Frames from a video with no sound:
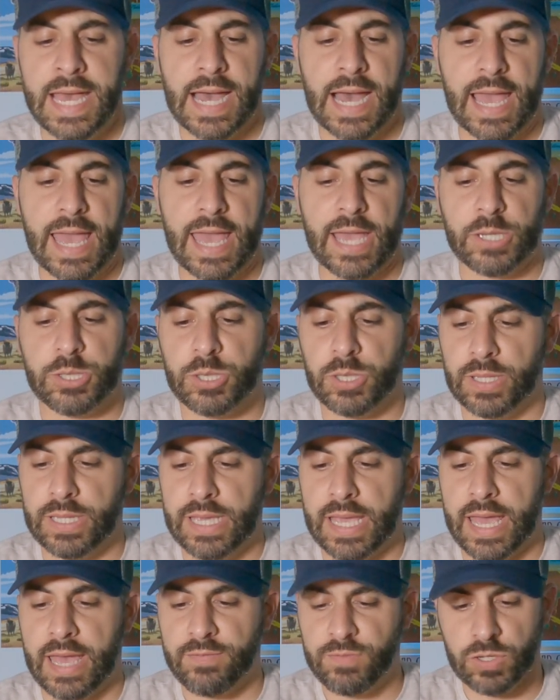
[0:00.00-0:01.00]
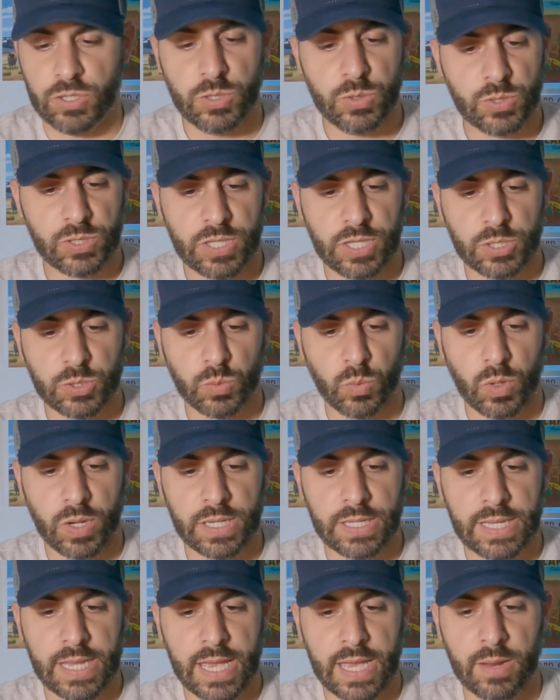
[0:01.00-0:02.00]
I actually haven't used this
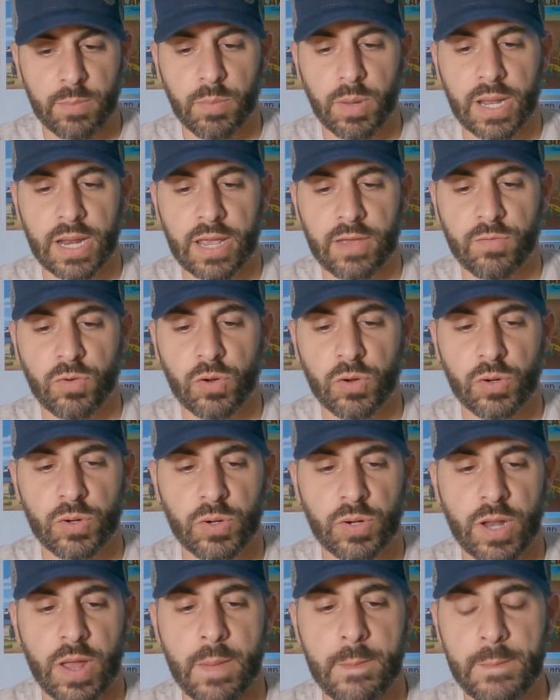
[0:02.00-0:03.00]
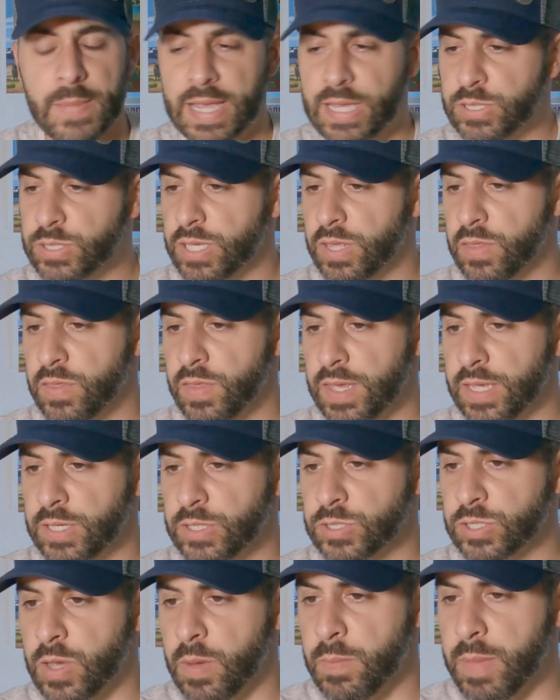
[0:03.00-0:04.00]
one yet, but I've heard amazing
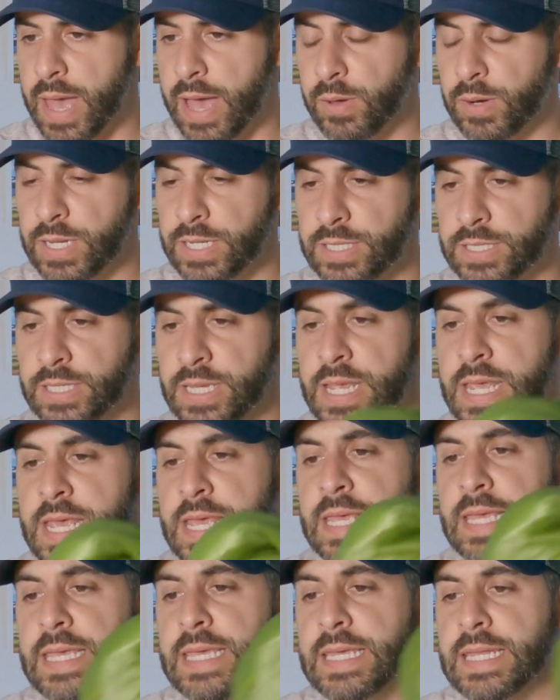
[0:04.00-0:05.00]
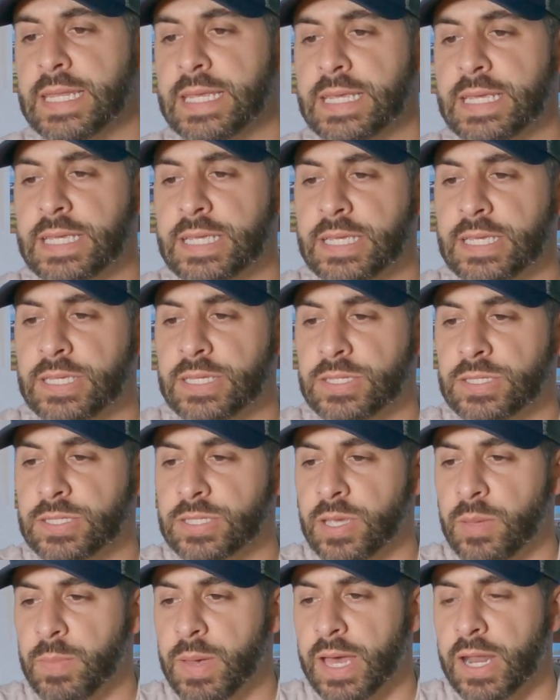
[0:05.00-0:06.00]
things about it. It
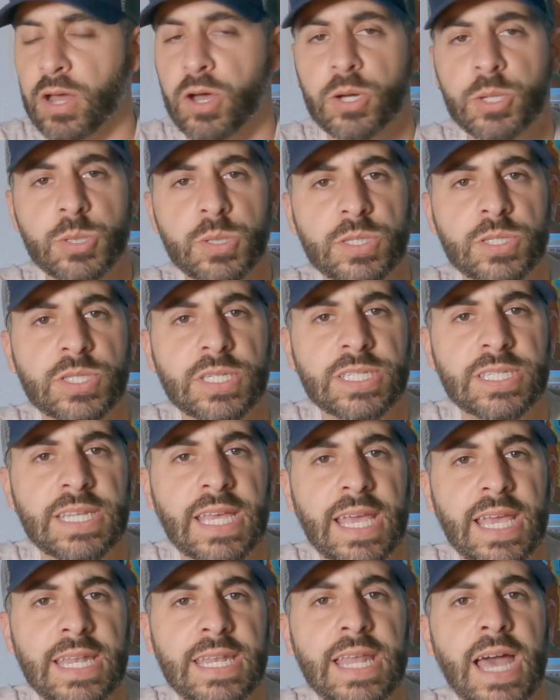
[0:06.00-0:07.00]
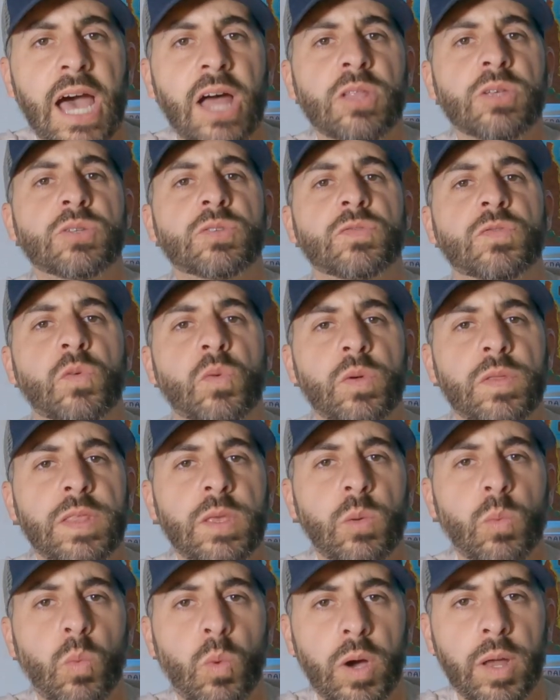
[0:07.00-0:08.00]
is about $168 for
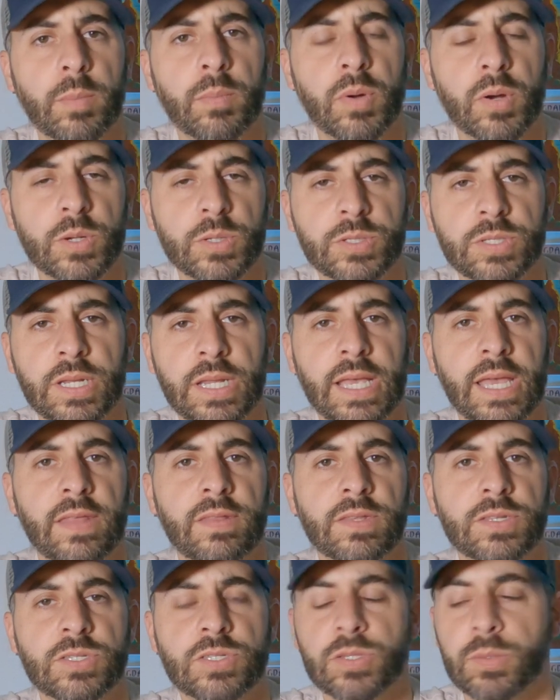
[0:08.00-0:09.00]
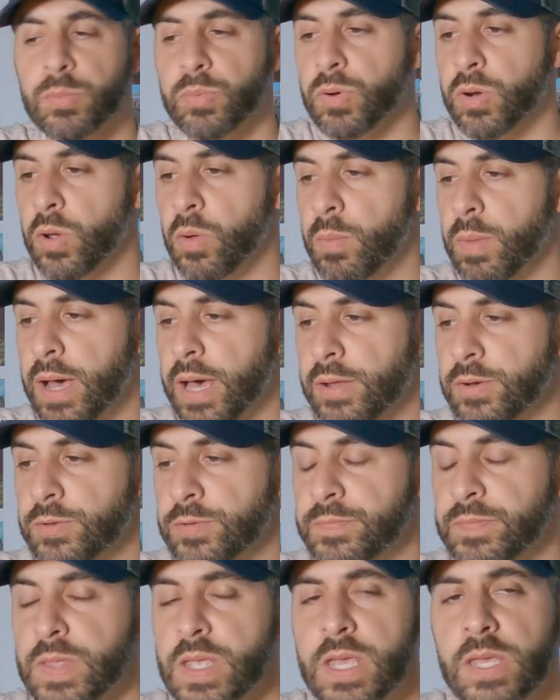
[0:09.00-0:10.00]
the one person. Again, this is the Pro
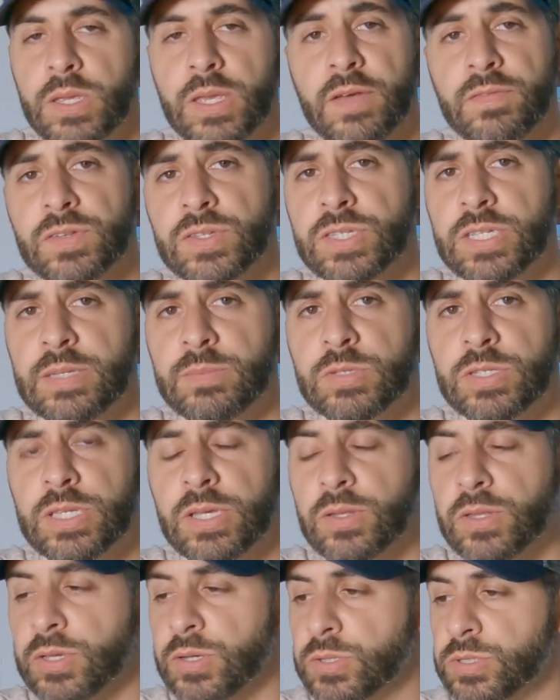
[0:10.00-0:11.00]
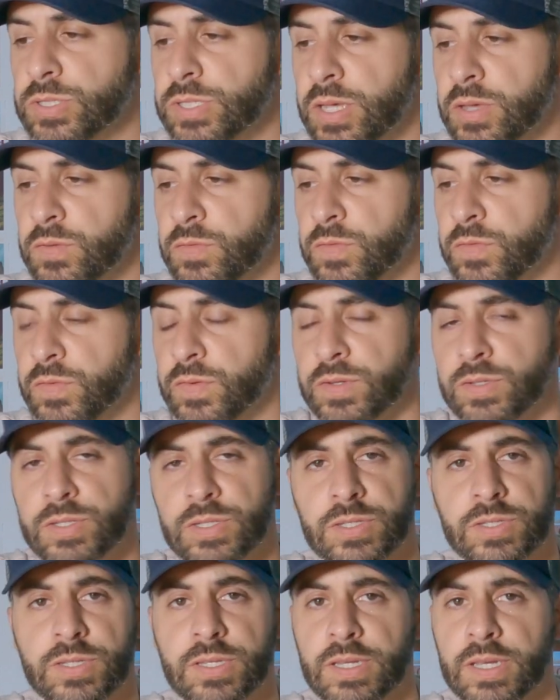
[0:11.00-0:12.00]
model. You have to seam seal it yourself,
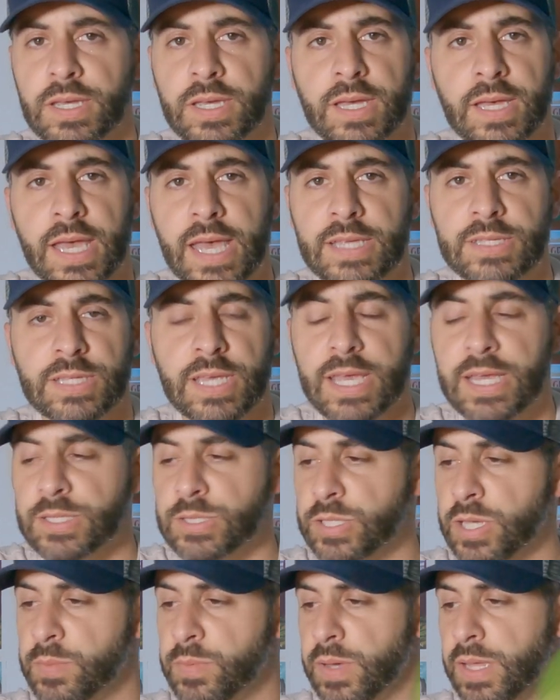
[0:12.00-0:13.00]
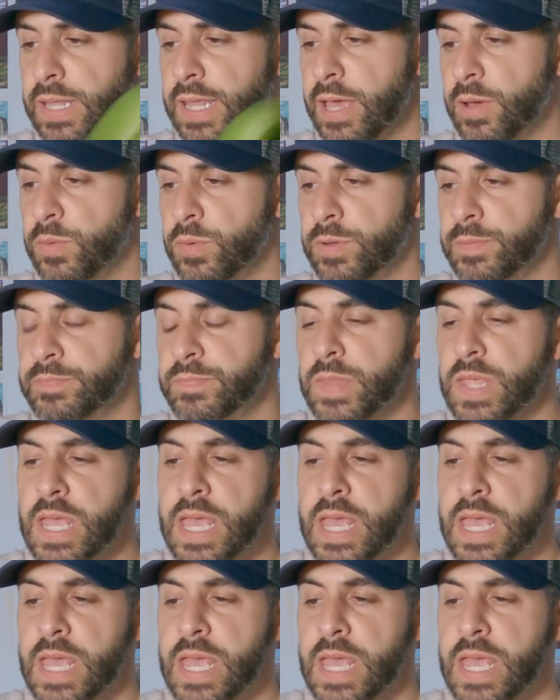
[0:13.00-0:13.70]
just as a heads up on that one.